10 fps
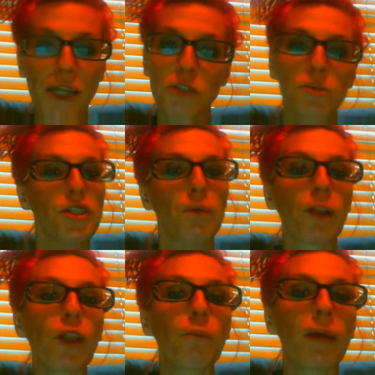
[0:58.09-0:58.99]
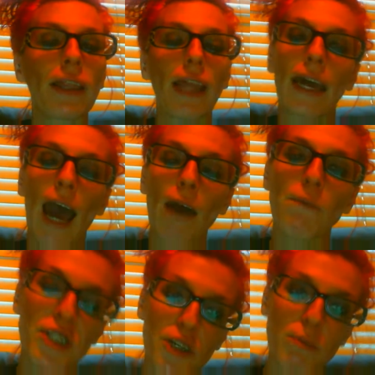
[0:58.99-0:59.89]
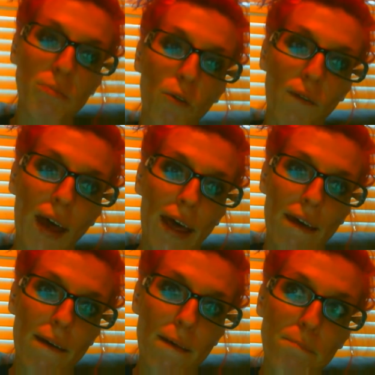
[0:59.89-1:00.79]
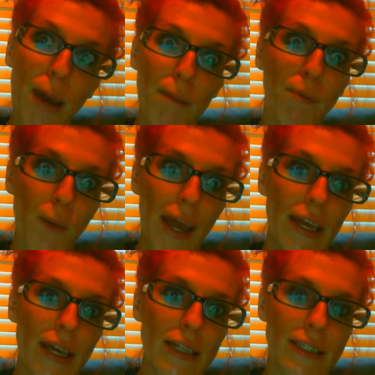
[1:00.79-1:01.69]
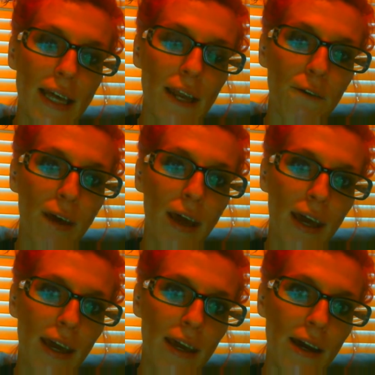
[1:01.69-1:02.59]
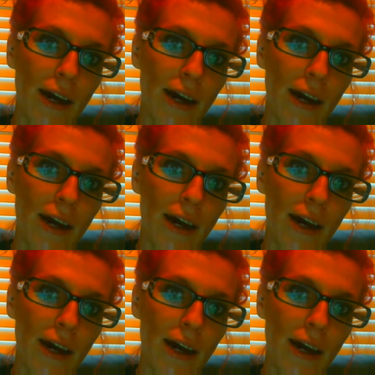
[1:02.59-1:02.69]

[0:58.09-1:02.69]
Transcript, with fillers: I just wish they were a little bit like I wish it was more of a paperweight instead of a